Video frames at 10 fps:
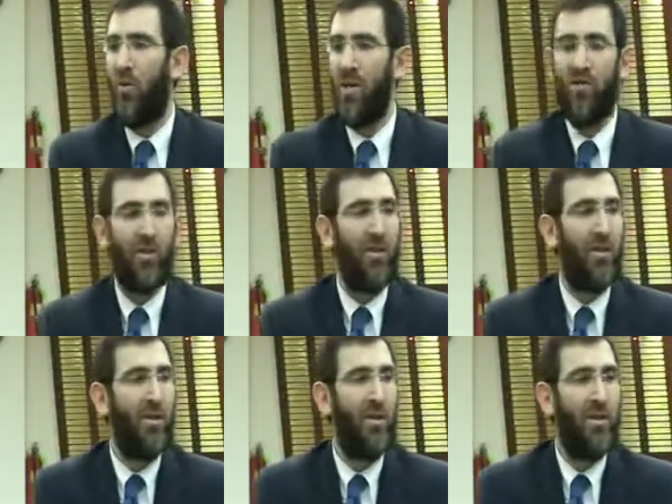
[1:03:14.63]
Question.
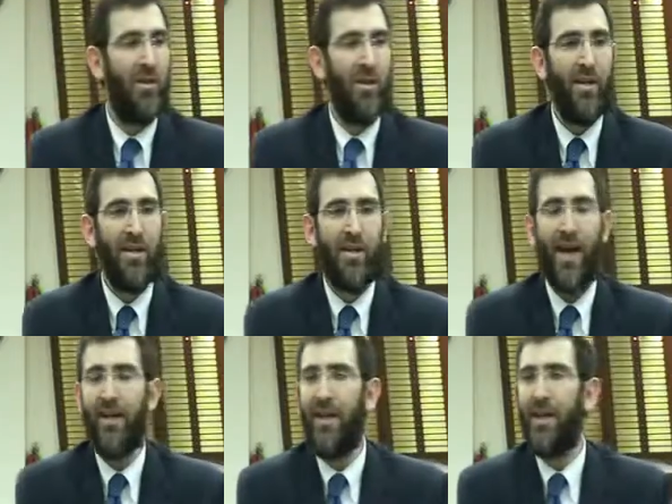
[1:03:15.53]
Is
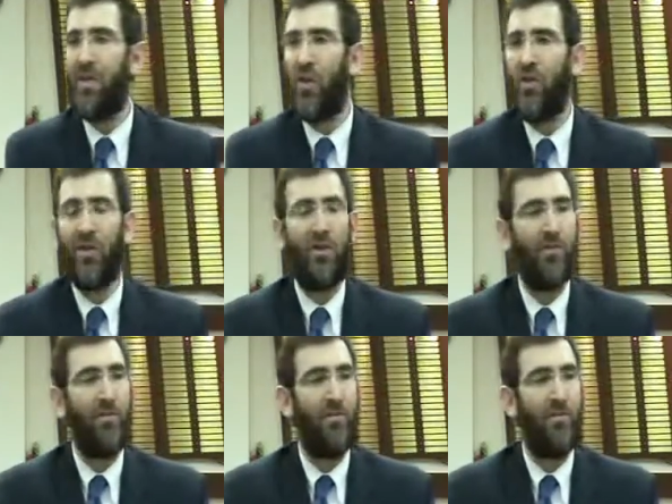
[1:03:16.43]
that an insult?